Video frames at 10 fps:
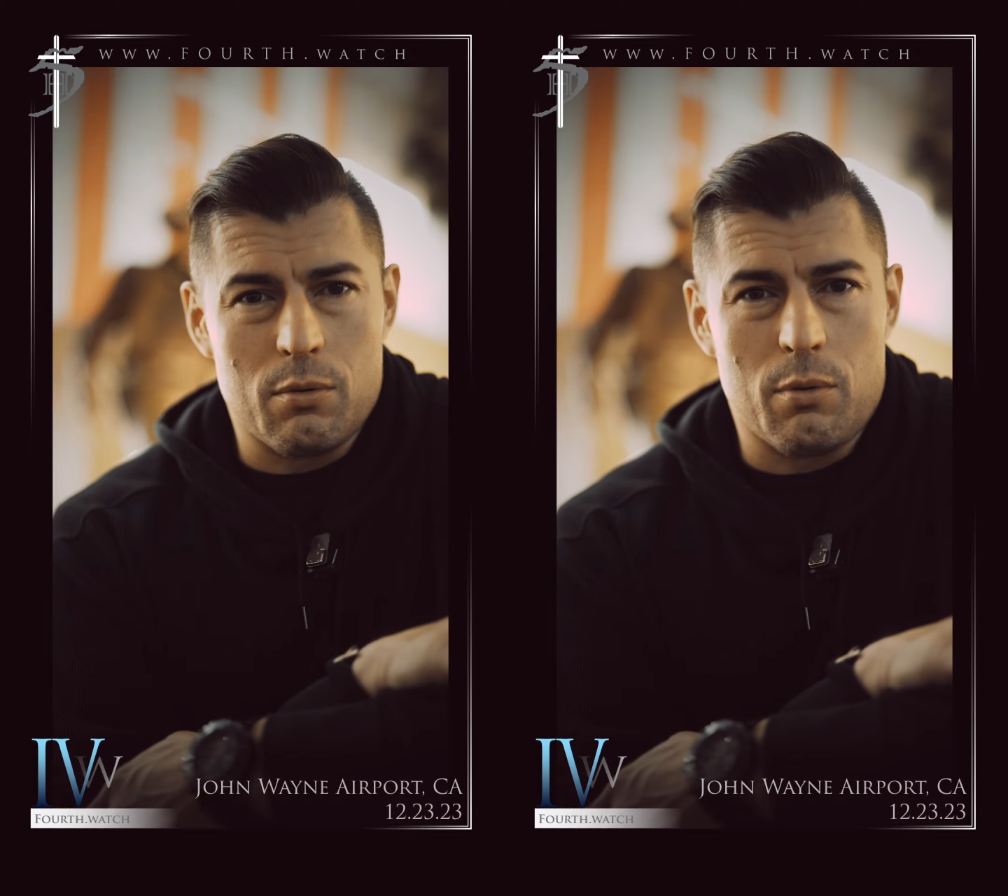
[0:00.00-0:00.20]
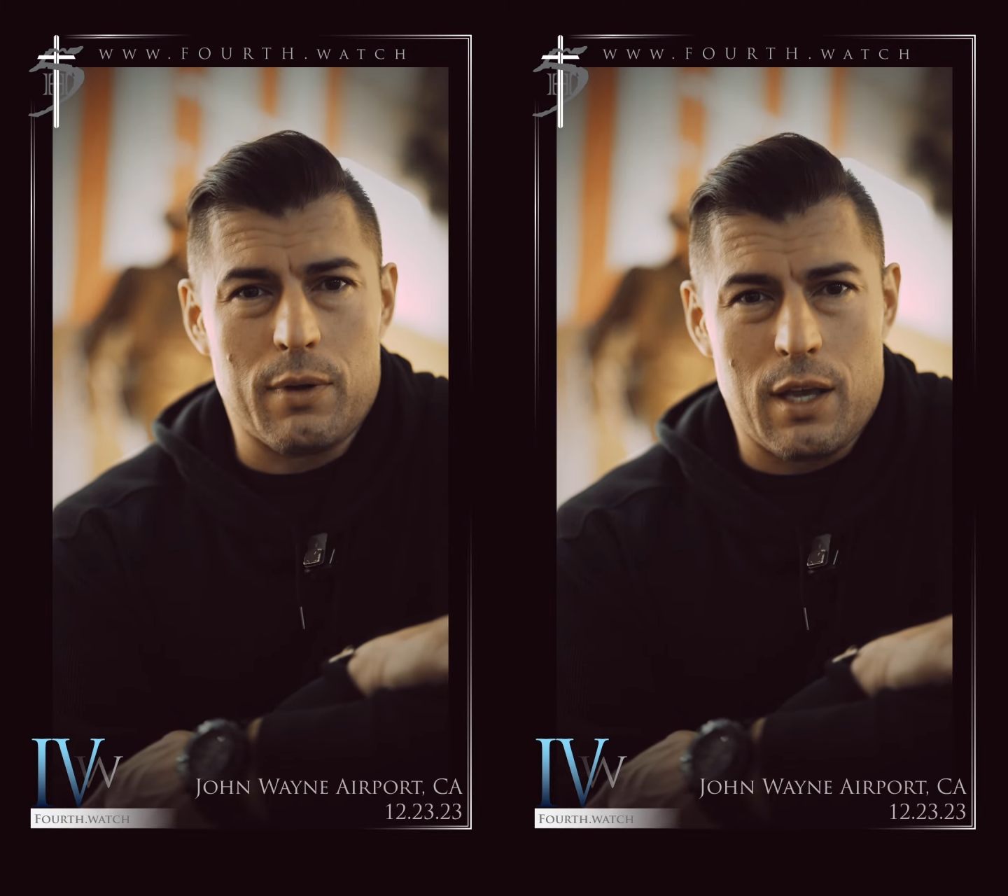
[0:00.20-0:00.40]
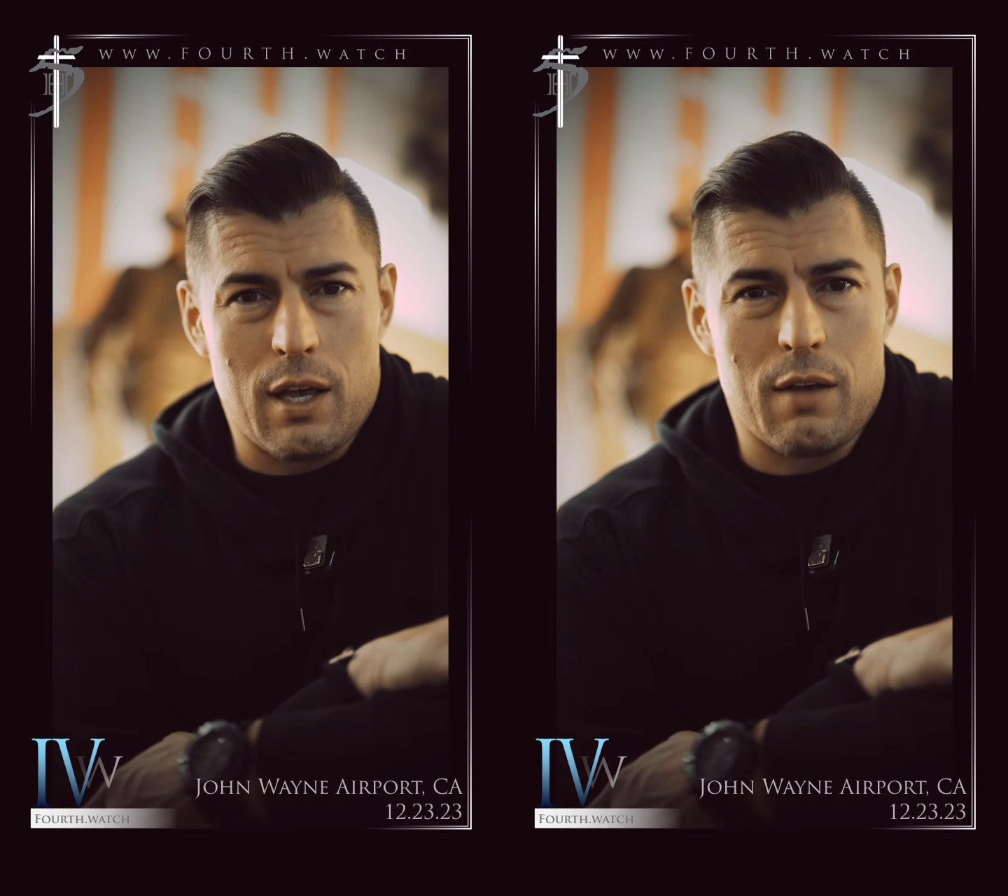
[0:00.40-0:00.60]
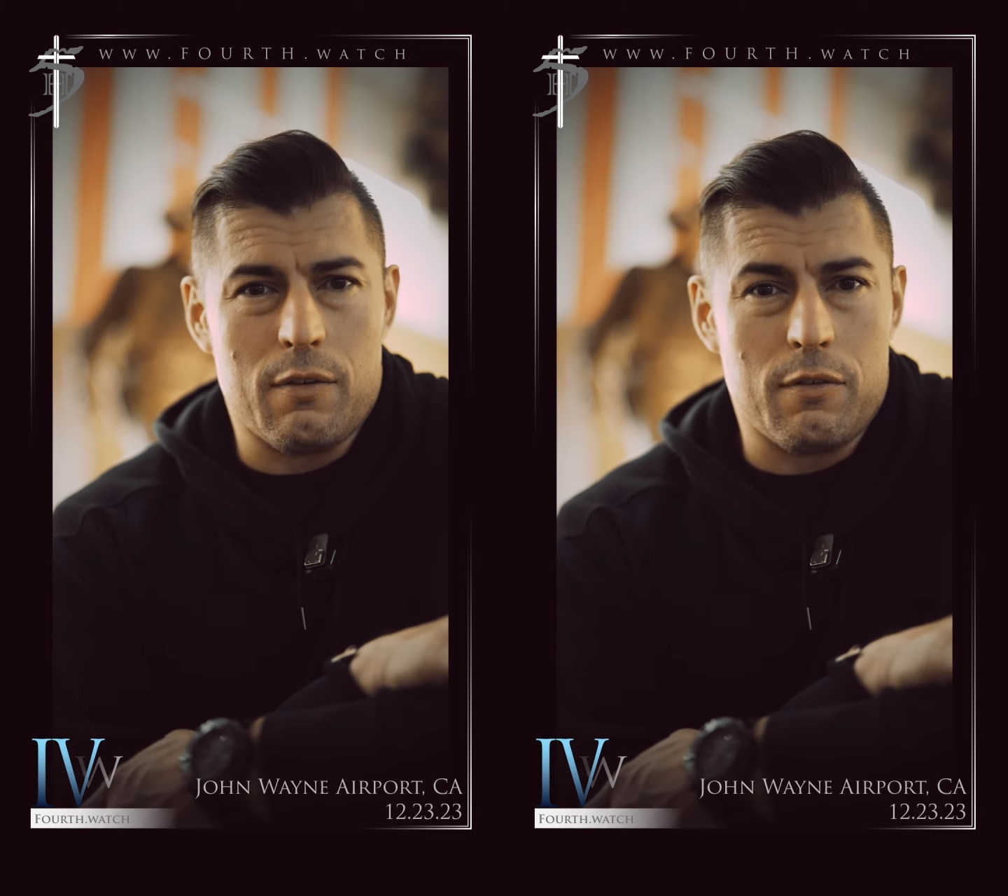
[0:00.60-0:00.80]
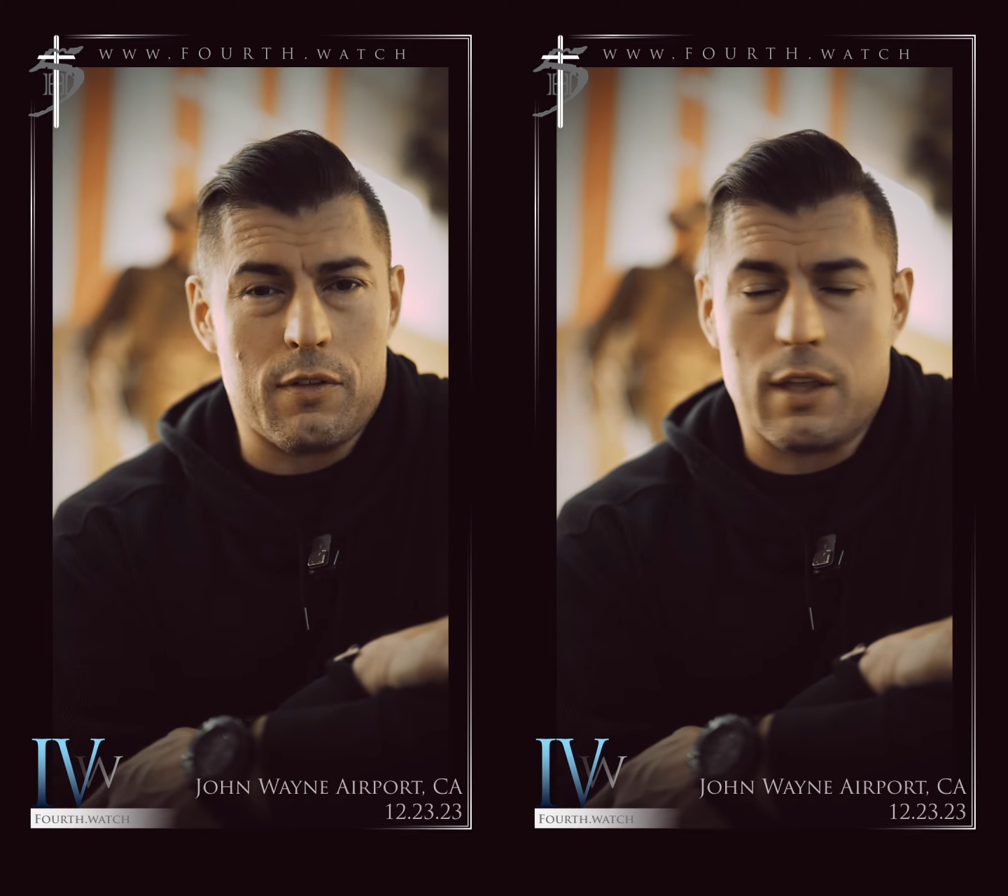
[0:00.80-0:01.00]
what we have?
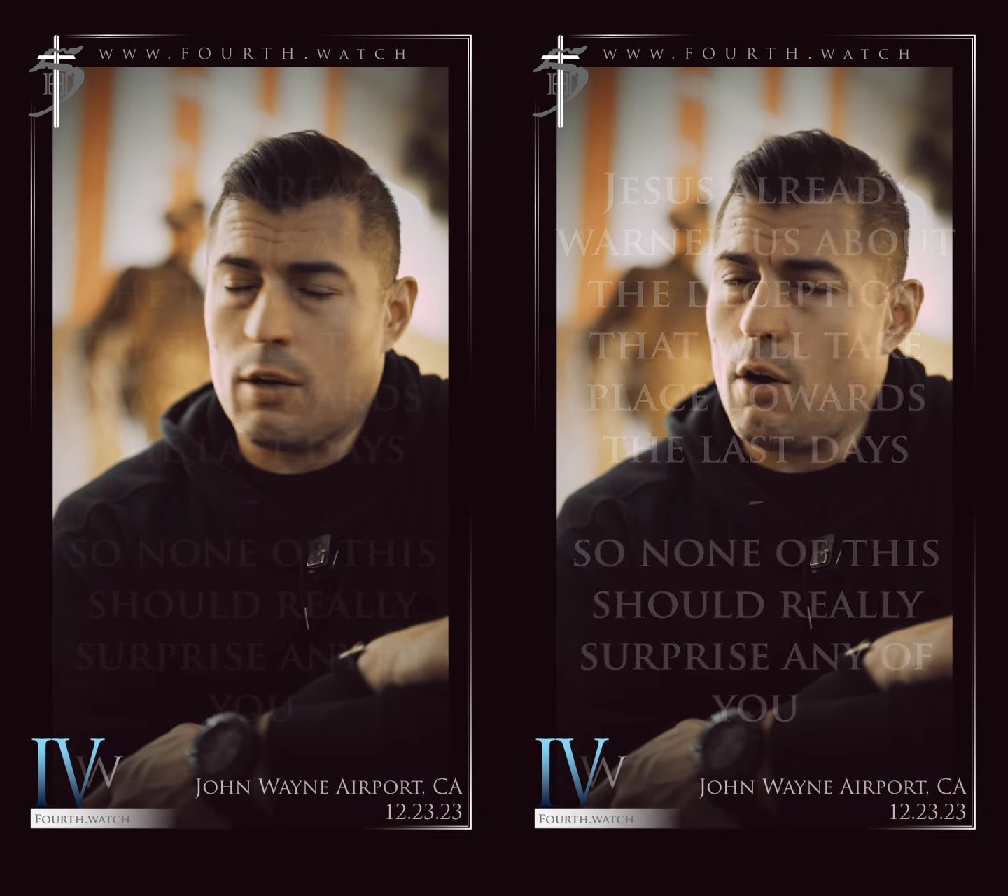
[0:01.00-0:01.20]
If you think,